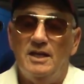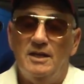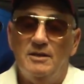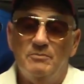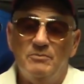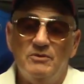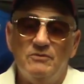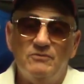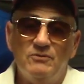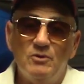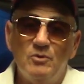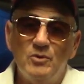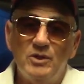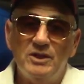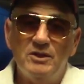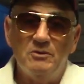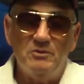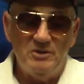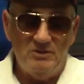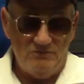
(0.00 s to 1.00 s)
And before
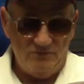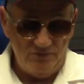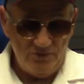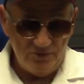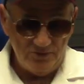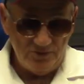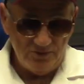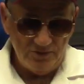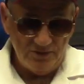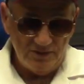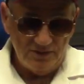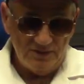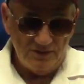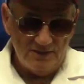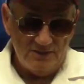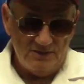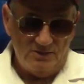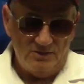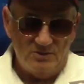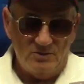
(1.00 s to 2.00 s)
we go any further,
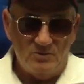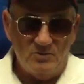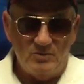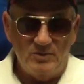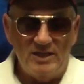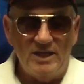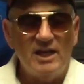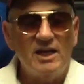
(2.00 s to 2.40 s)
we